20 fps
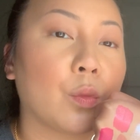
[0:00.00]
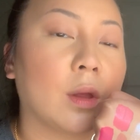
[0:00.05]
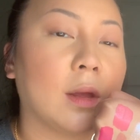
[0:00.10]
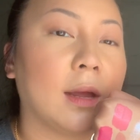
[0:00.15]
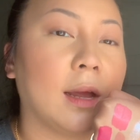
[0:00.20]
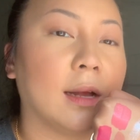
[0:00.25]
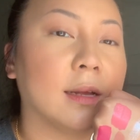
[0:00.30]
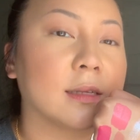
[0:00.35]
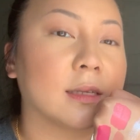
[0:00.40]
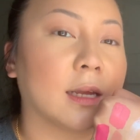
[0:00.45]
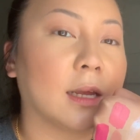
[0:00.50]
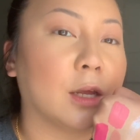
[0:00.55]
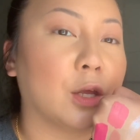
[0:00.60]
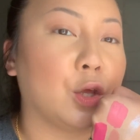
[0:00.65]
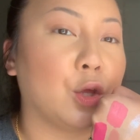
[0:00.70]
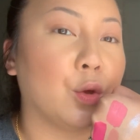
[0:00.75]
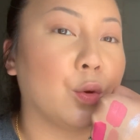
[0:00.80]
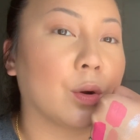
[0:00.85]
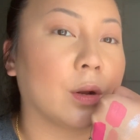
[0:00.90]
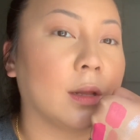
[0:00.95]
Yeah, it's like
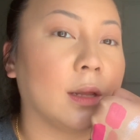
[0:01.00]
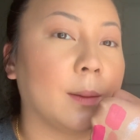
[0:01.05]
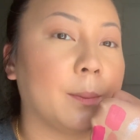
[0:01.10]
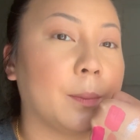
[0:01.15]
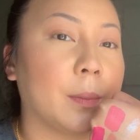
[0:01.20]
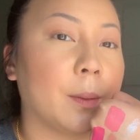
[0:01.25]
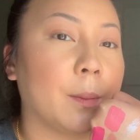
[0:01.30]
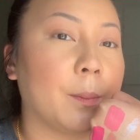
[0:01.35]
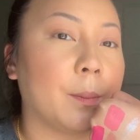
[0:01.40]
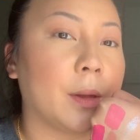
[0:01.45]
Your Lip but